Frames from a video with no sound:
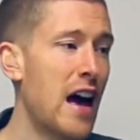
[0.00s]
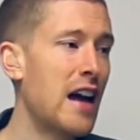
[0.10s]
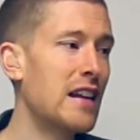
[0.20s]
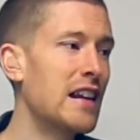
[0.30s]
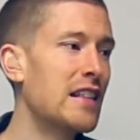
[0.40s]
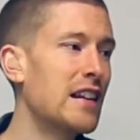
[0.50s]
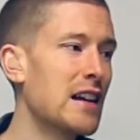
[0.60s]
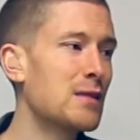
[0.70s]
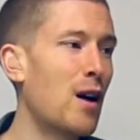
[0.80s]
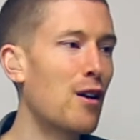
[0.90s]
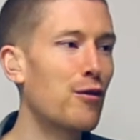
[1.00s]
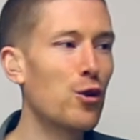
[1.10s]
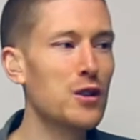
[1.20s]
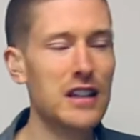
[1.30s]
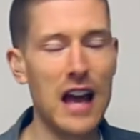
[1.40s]
And then in the next bar
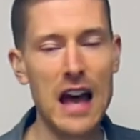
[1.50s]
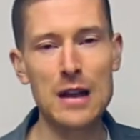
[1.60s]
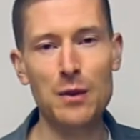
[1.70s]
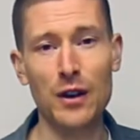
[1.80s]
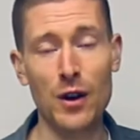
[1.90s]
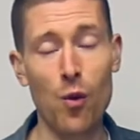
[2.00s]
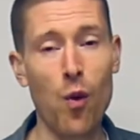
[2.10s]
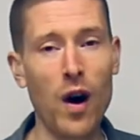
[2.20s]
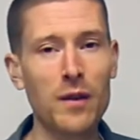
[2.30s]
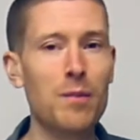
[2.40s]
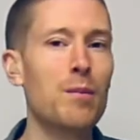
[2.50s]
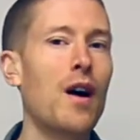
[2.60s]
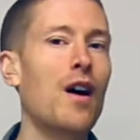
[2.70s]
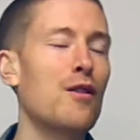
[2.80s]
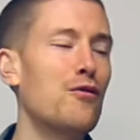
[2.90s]
48, we've got a
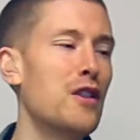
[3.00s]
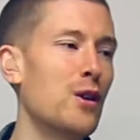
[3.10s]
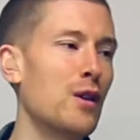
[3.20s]
1-bar fill.